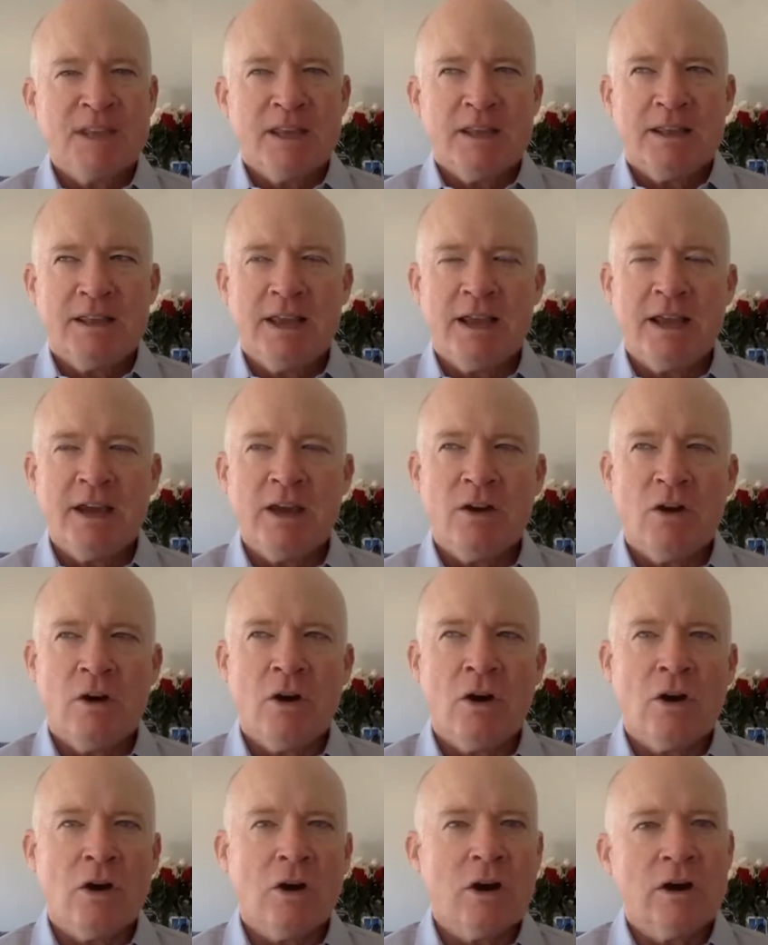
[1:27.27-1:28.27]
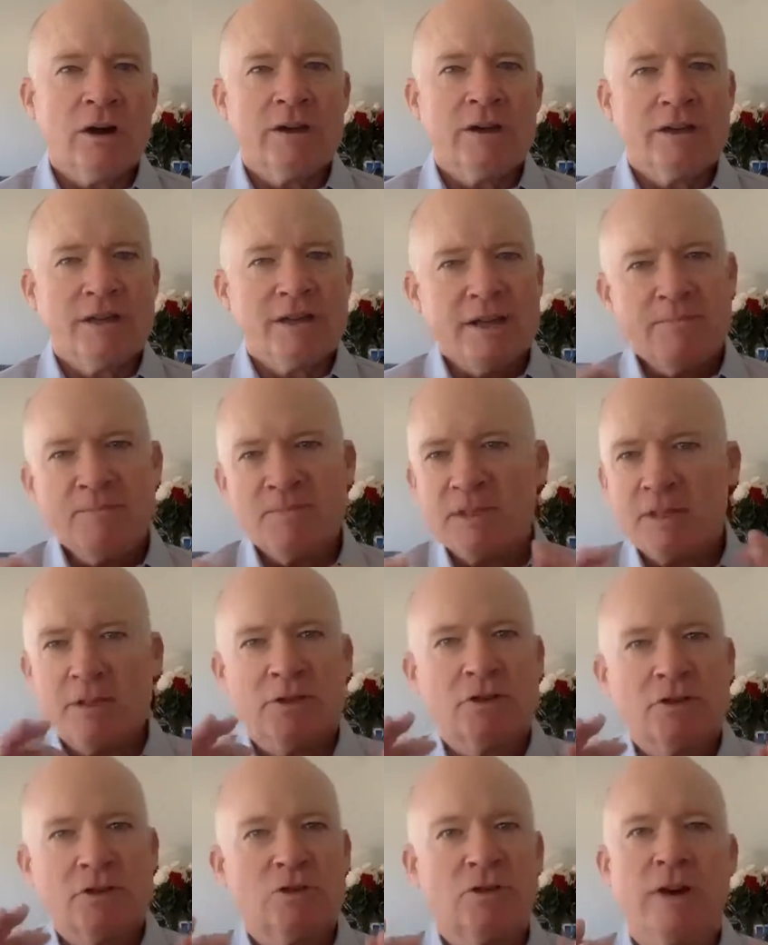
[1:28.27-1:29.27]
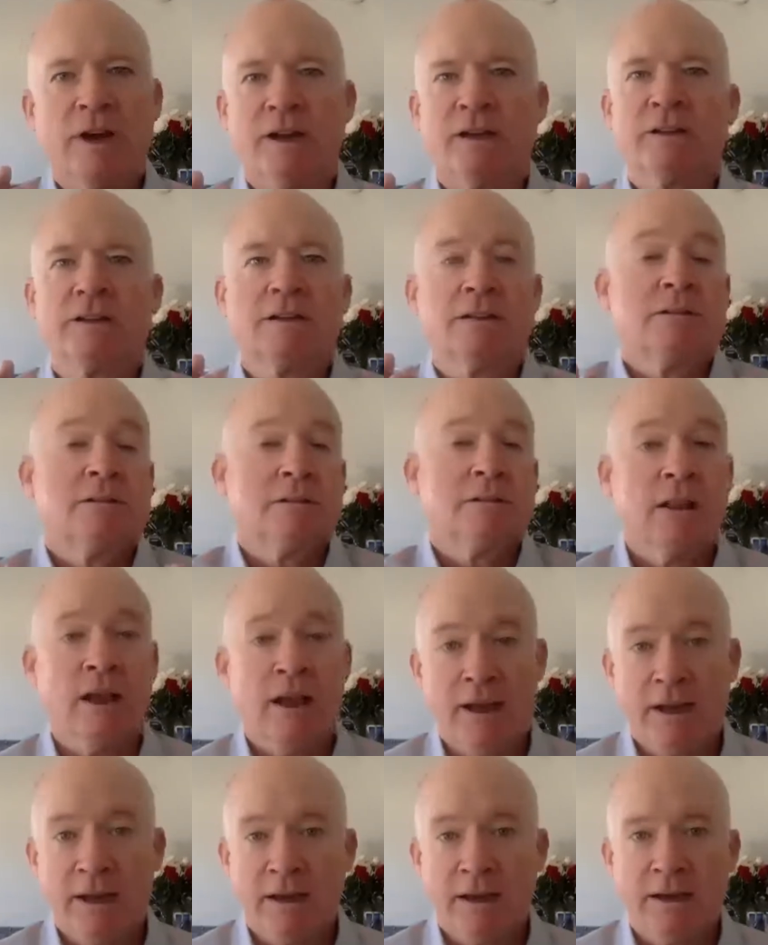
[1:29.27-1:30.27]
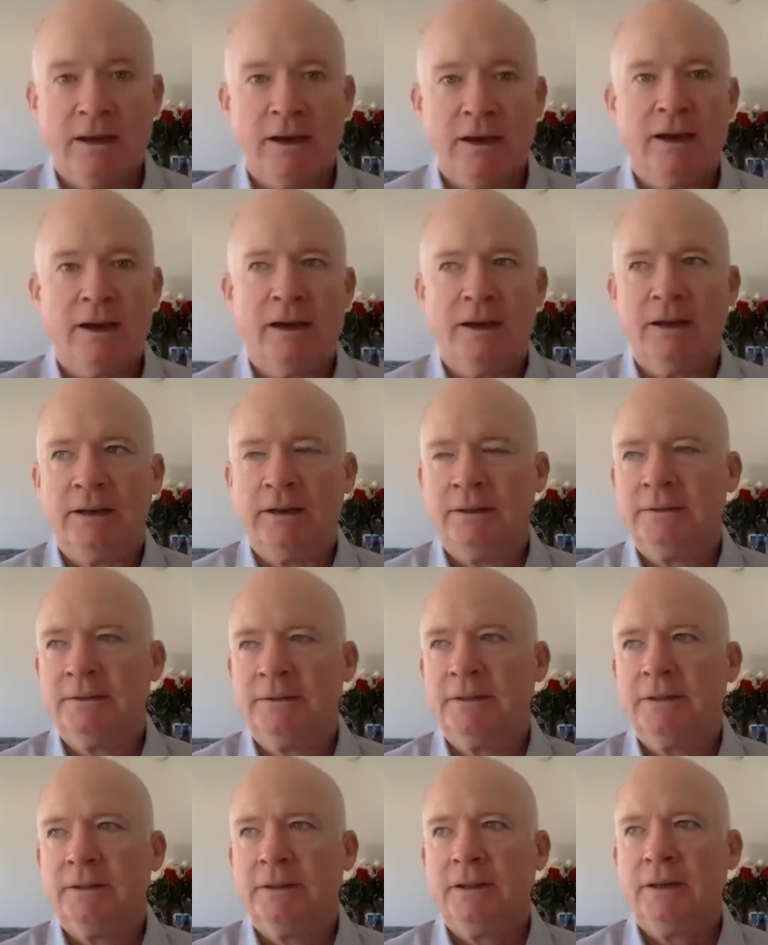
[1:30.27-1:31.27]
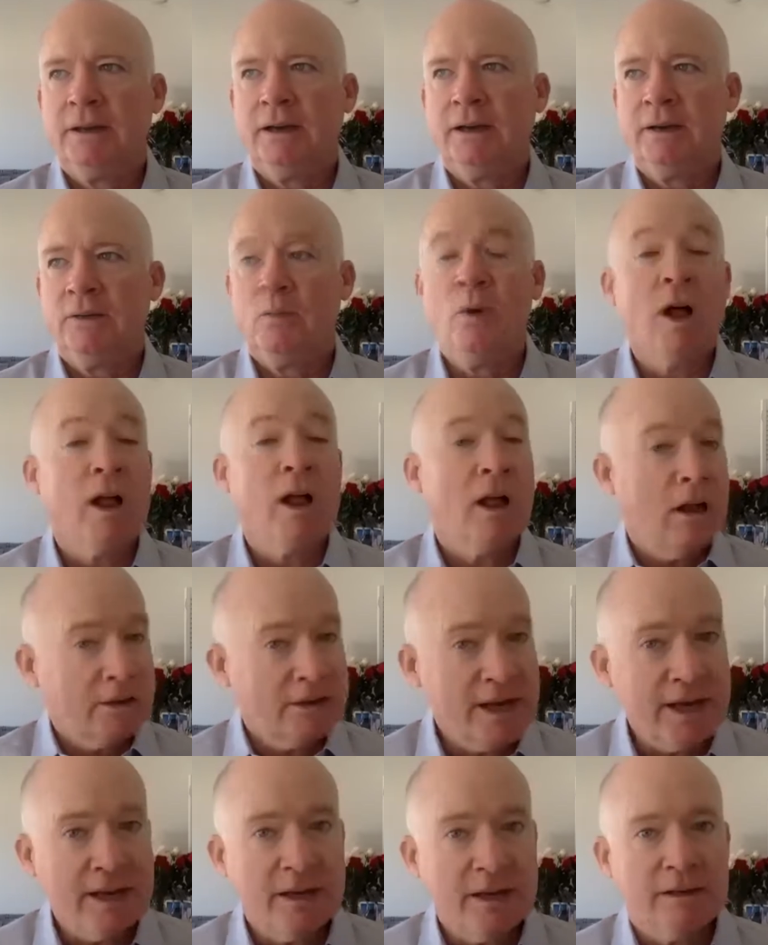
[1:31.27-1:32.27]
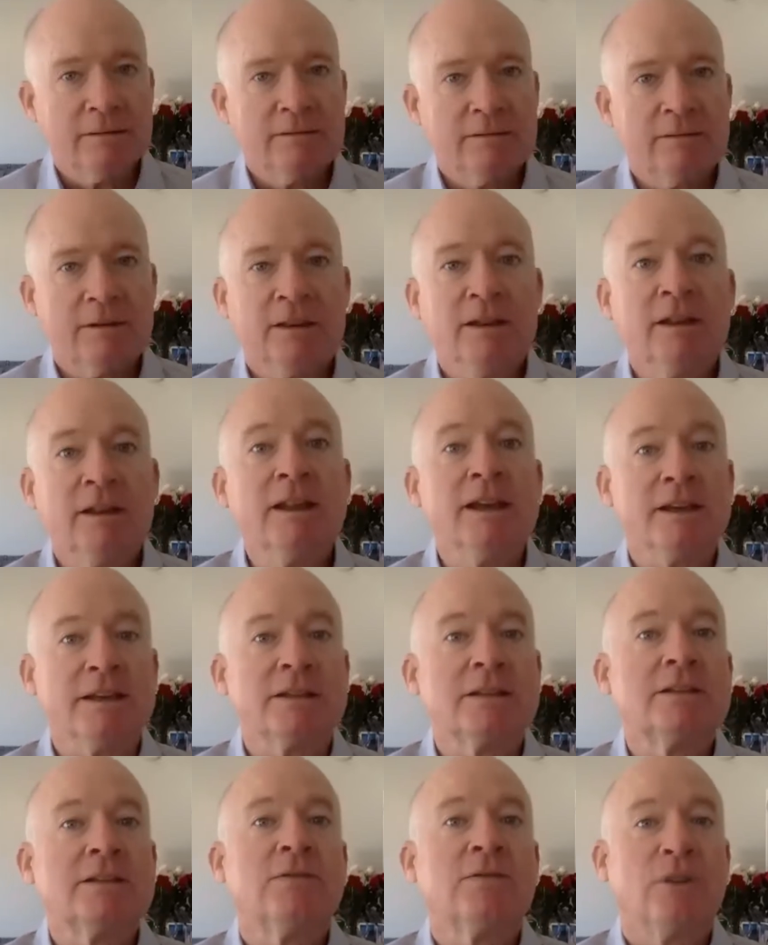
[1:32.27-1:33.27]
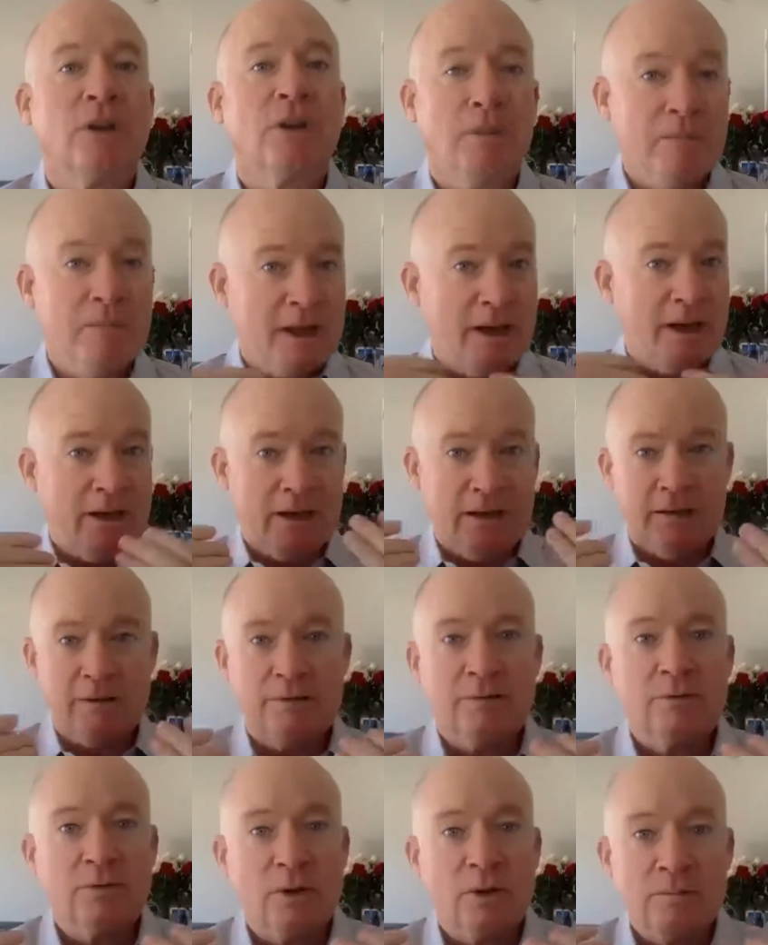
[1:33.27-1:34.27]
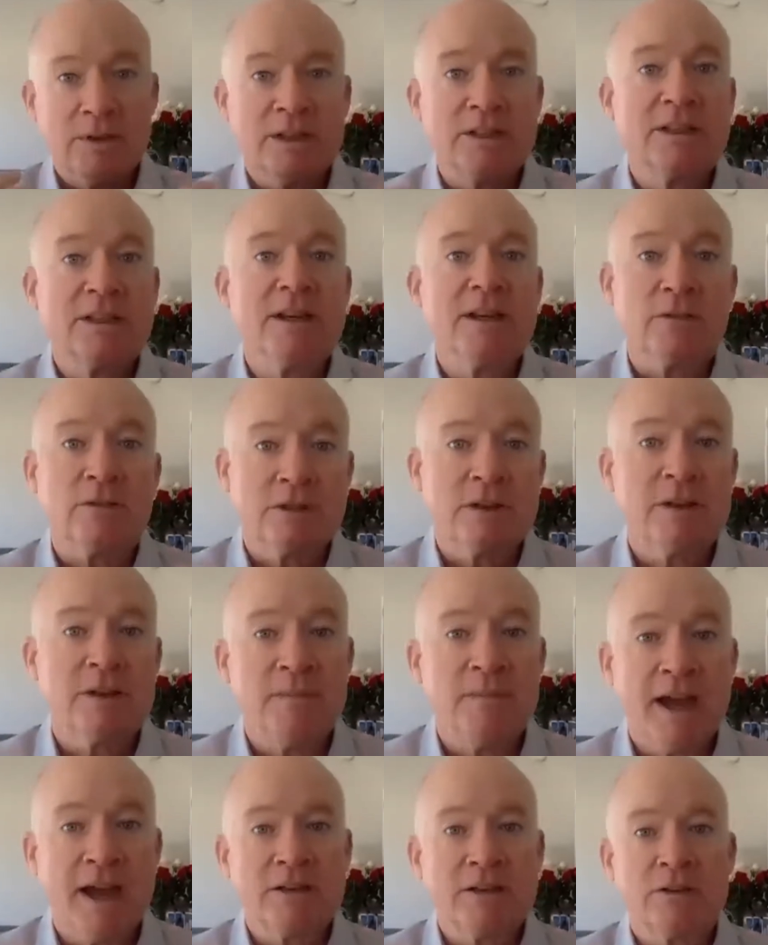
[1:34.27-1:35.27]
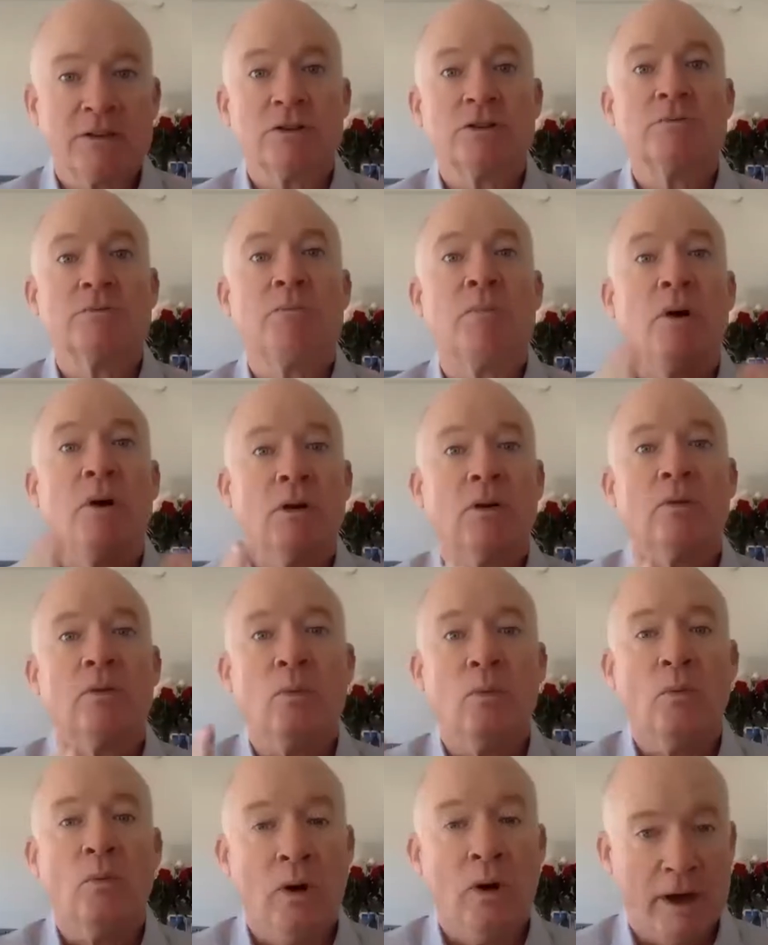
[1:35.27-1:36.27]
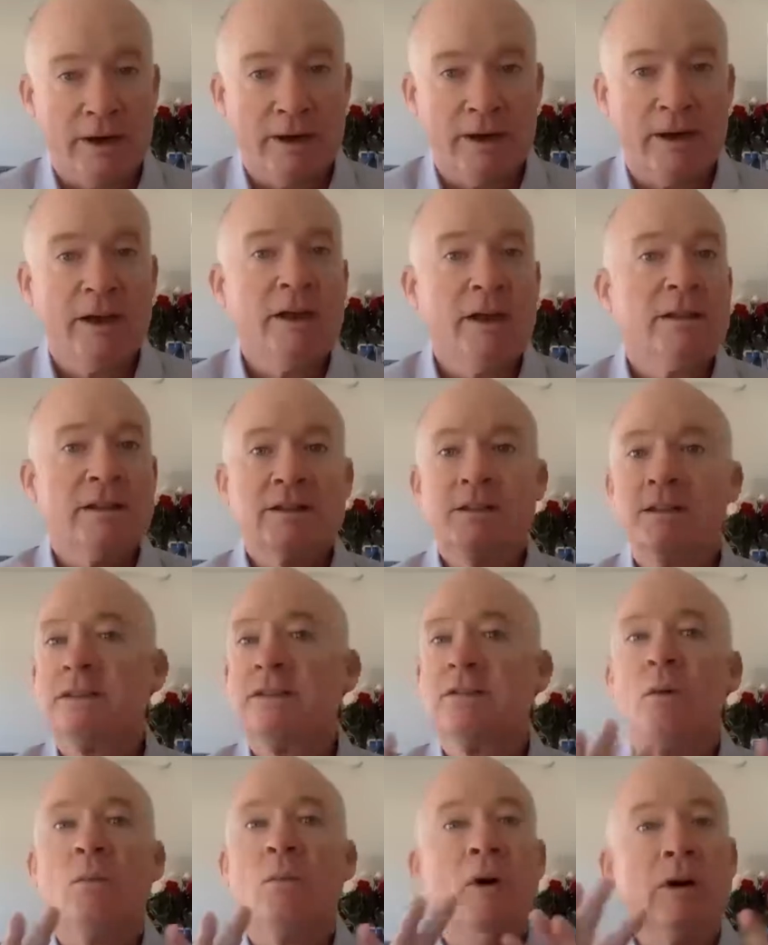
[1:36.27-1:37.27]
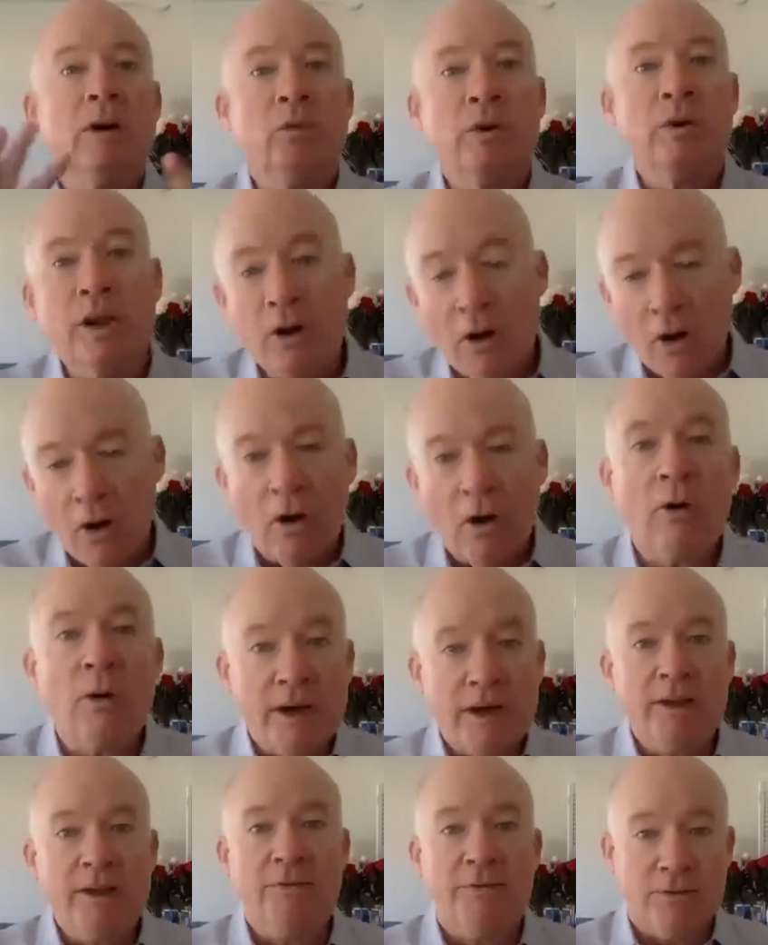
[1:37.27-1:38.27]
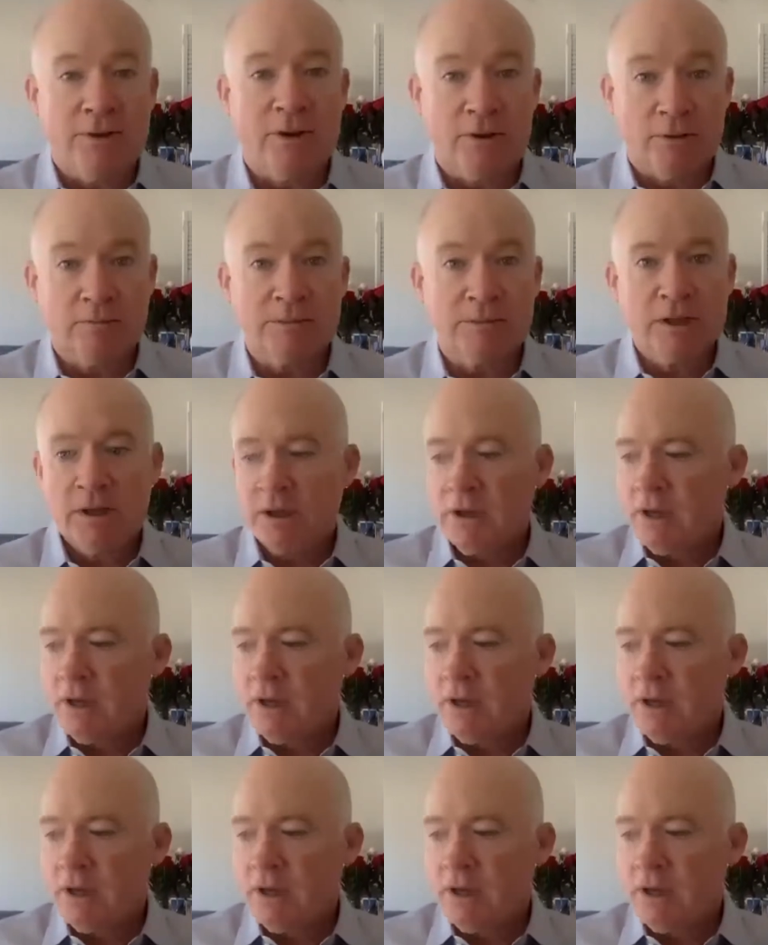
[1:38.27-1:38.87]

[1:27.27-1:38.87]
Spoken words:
they are tips and tricks like, well, I'll take a list from the Secrets of the Masters Part 1. This is the one we already filmed.